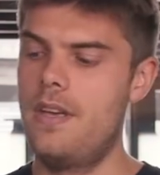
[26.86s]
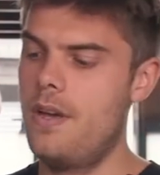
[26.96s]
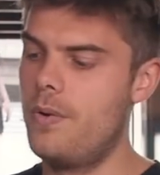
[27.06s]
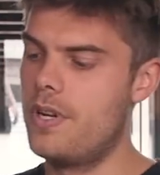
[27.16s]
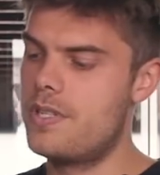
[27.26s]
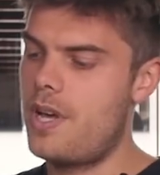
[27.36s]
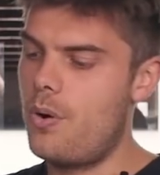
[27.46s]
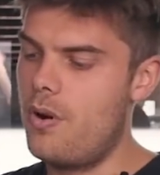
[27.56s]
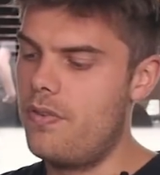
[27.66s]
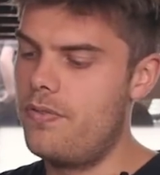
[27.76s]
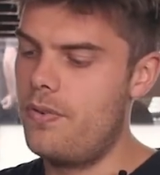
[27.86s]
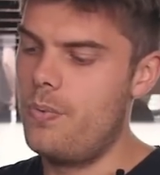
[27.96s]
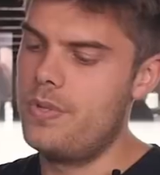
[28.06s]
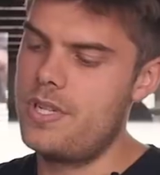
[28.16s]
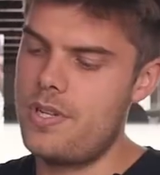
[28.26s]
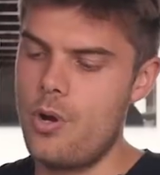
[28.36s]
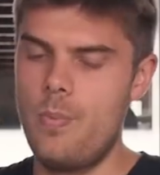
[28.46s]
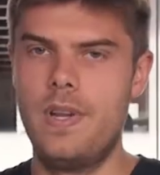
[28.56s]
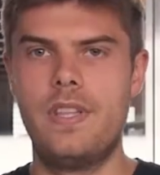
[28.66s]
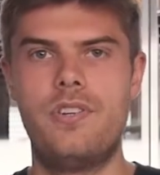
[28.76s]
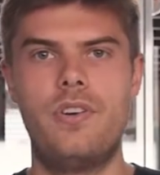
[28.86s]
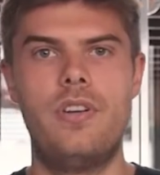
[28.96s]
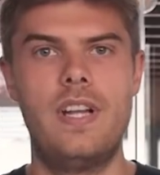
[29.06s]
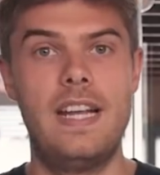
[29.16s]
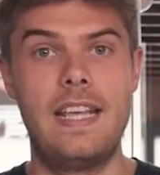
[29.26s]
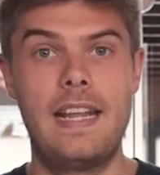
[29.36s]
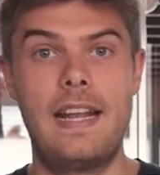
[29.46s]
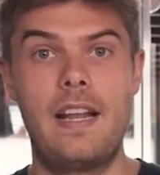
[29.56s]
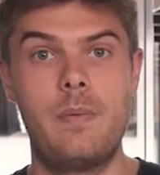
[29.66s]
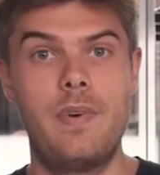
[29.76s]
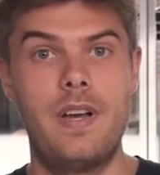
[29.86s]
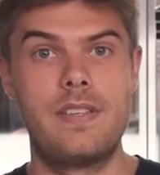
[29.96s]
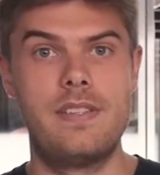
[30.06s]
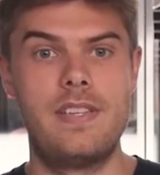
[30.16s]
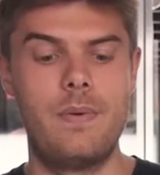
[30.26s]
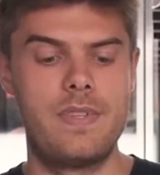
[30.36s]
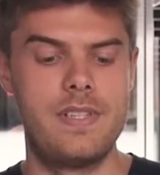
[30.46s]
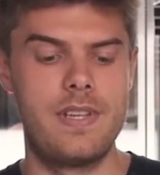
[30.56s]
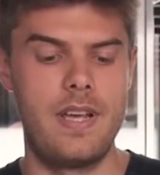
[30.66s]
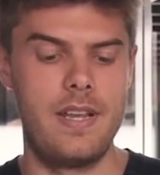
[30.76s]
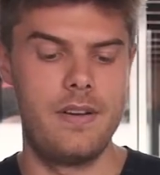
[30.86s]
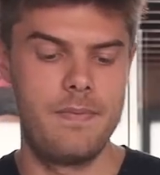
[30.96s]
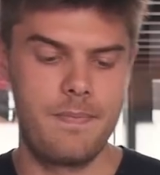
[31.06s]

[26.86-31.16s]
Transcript: We're going to start off with just opening the drone and getting it out of the box and seeing what's inside here.